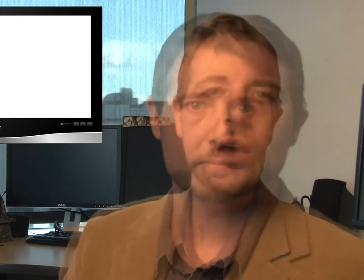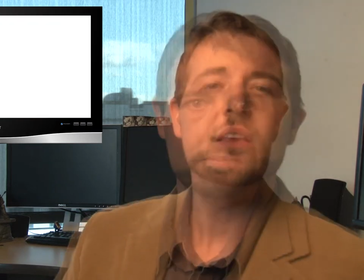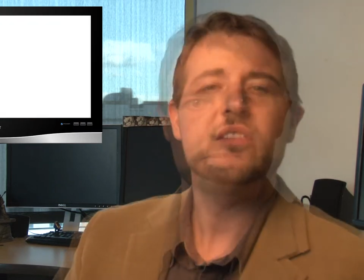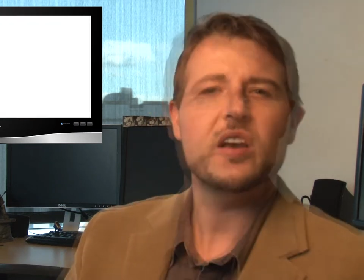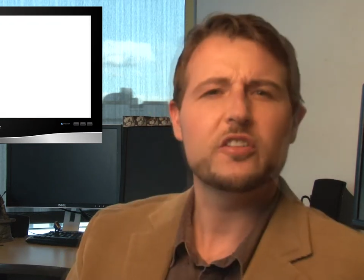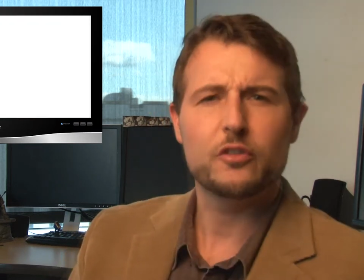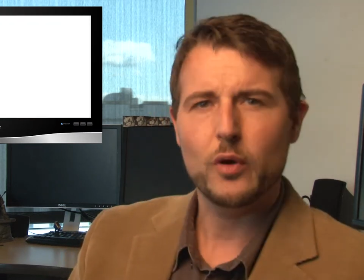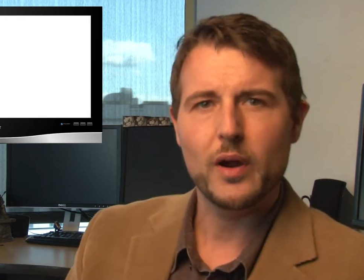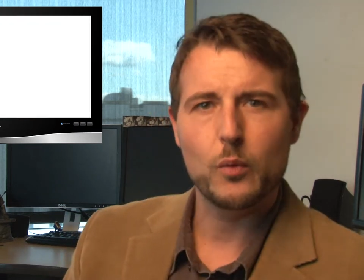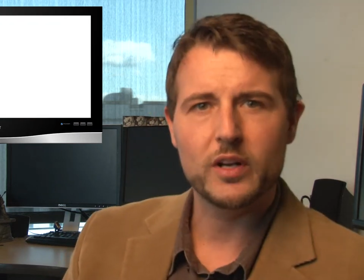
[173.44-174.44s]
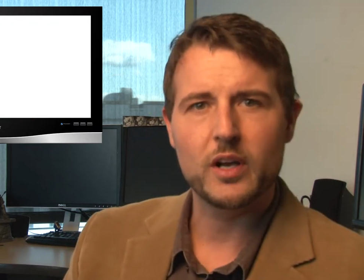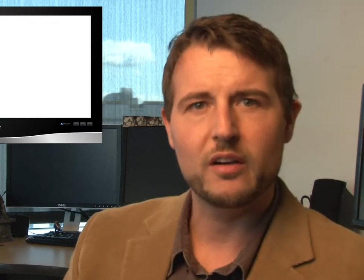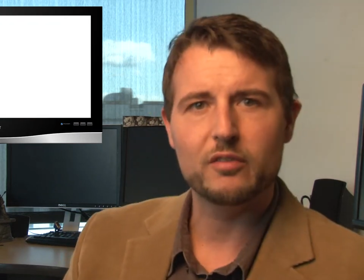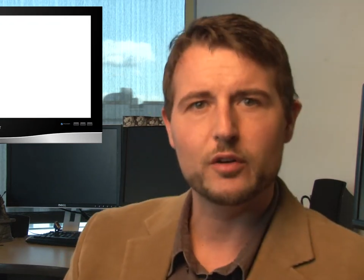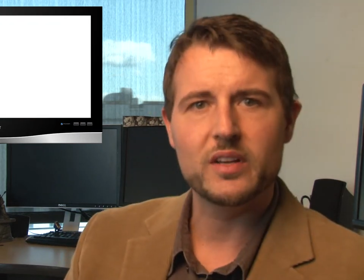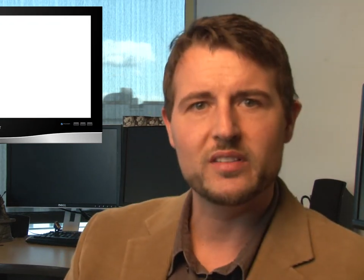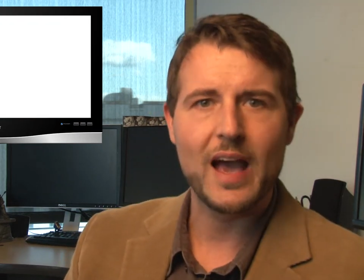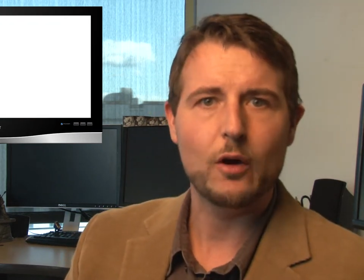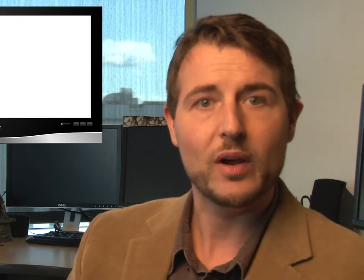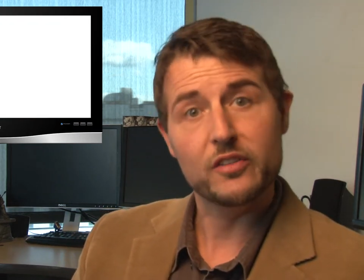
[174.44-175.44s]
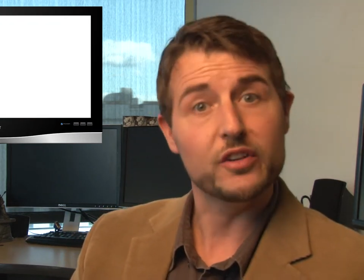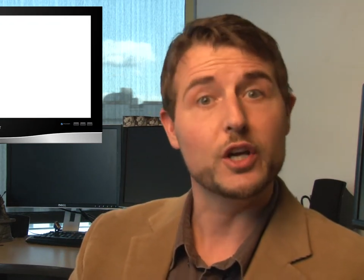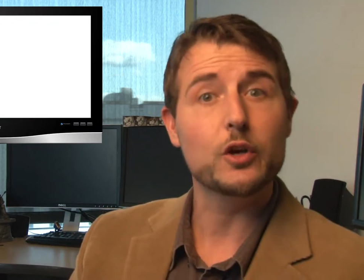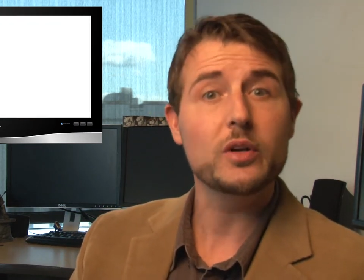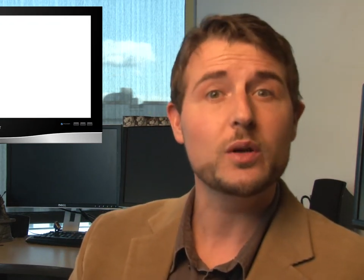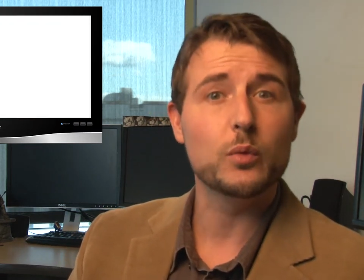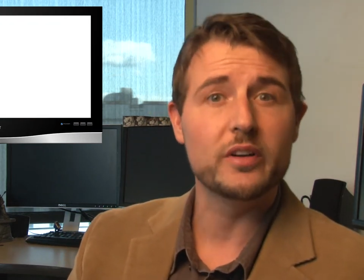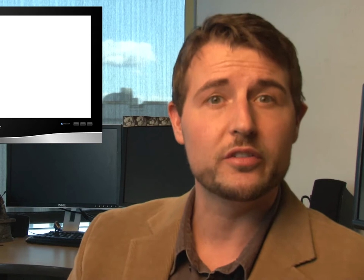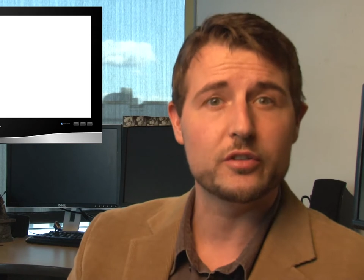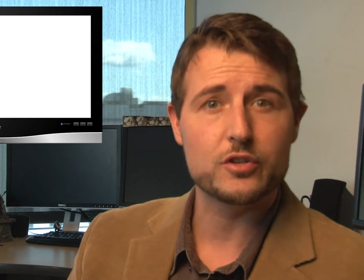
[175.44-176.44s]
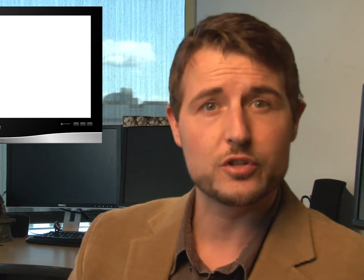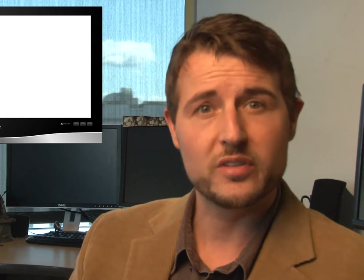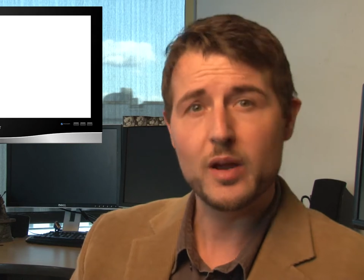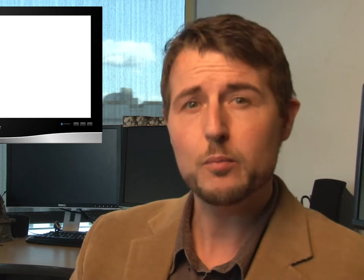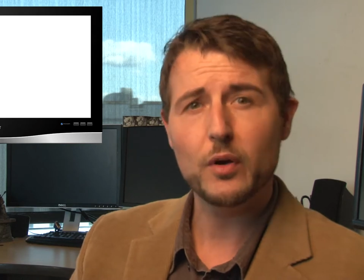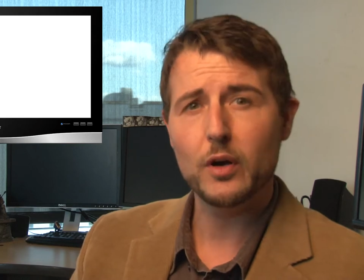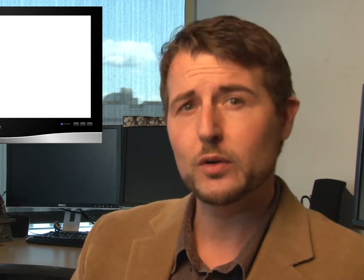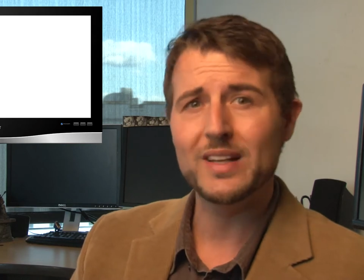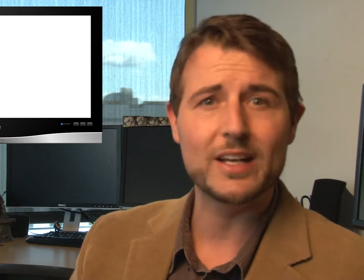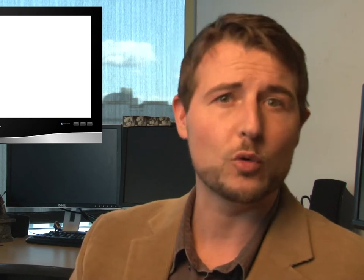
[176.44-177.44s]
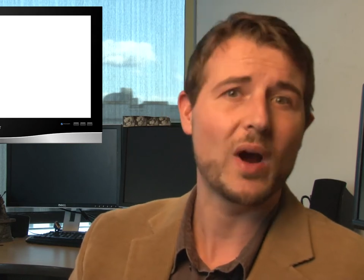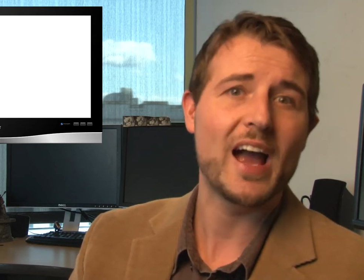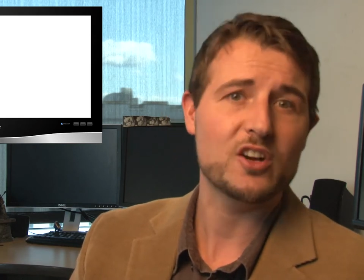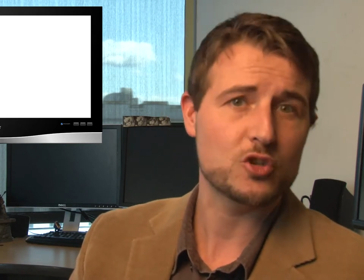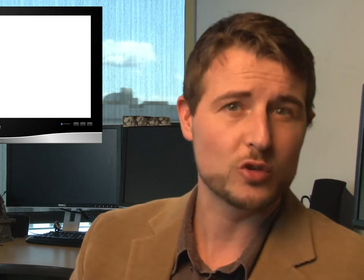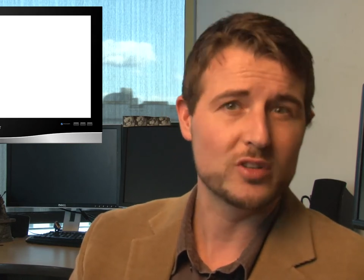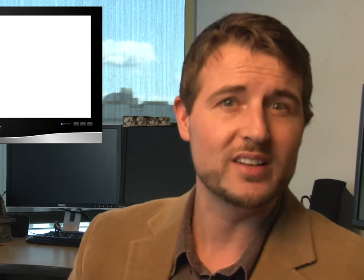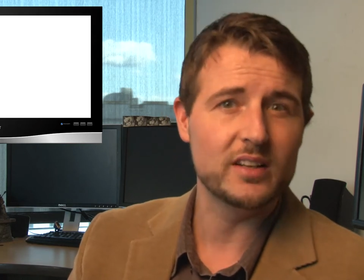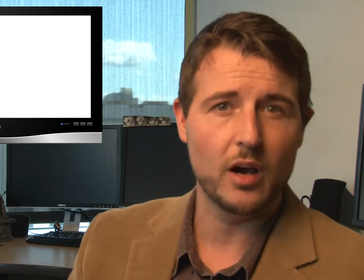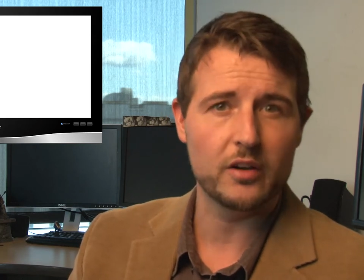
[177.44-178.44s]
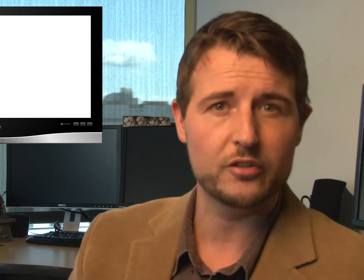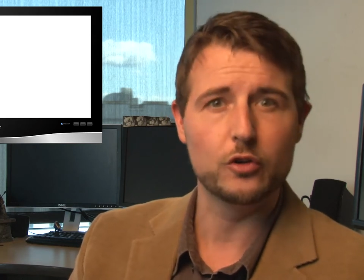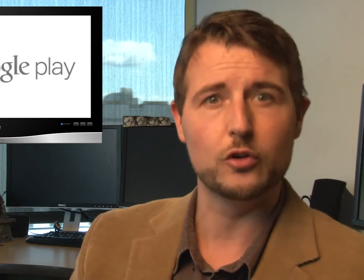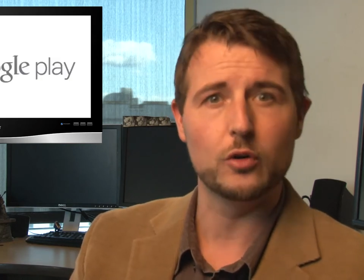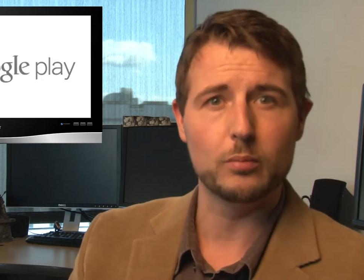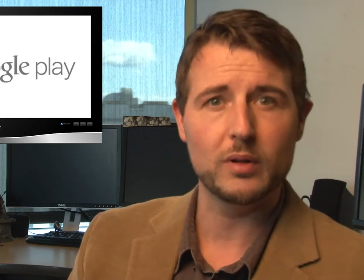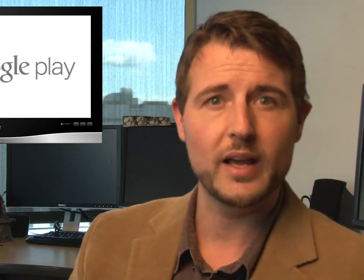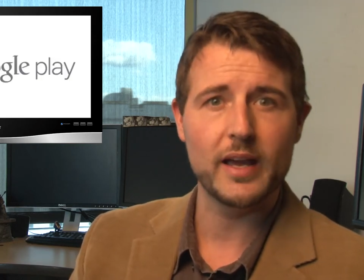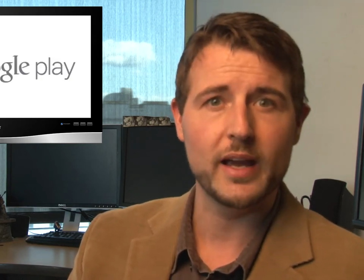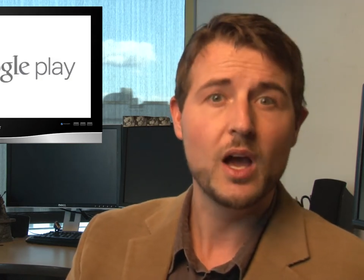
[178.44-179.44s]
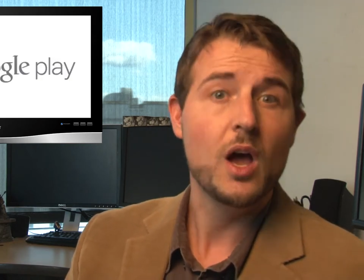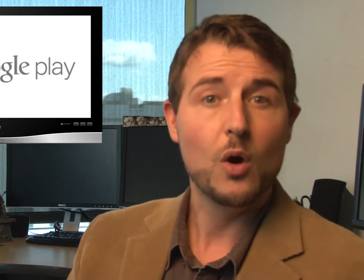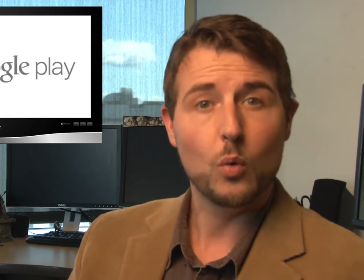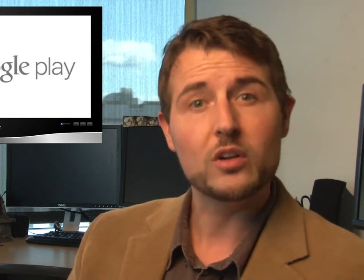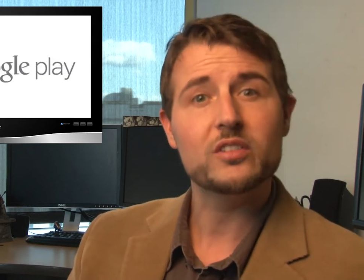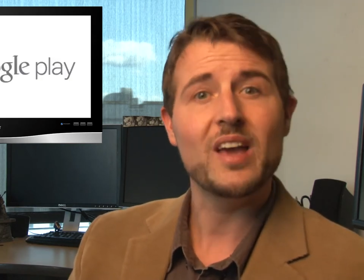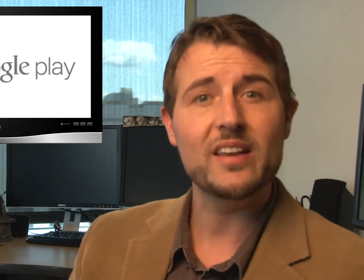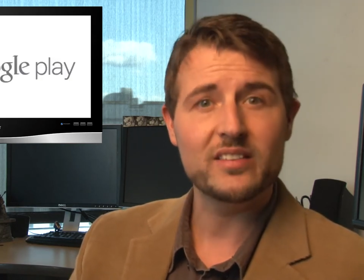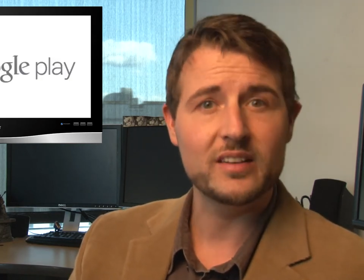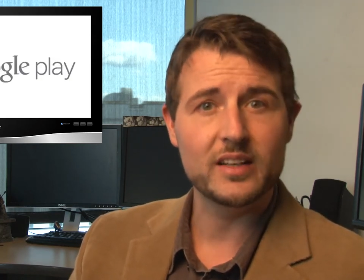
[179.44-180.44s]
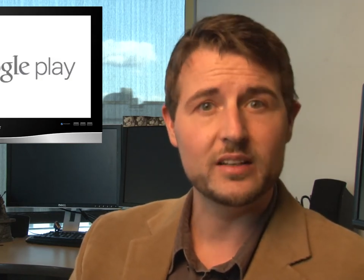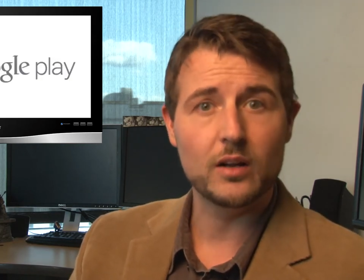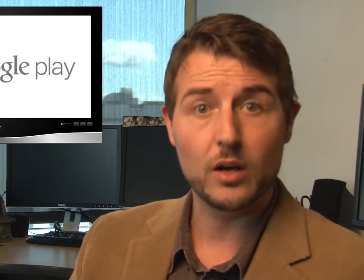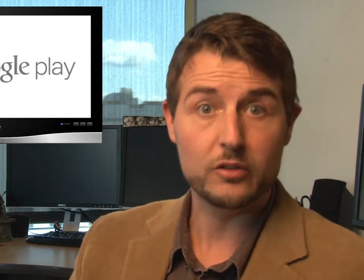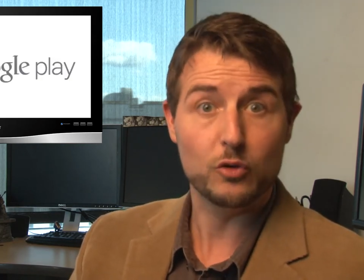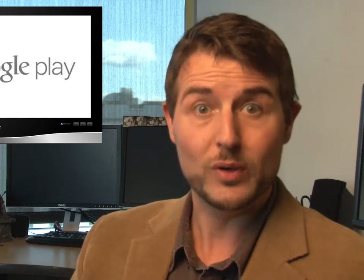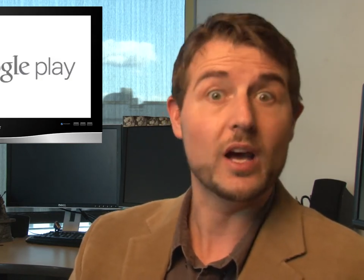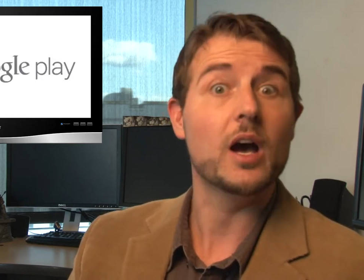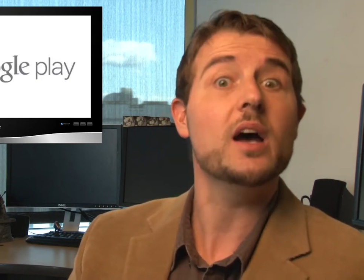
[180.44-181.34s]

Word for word: The second story I want to cover is how a security researcher temporarily crashed or DDoSed Google Play while testing, doing an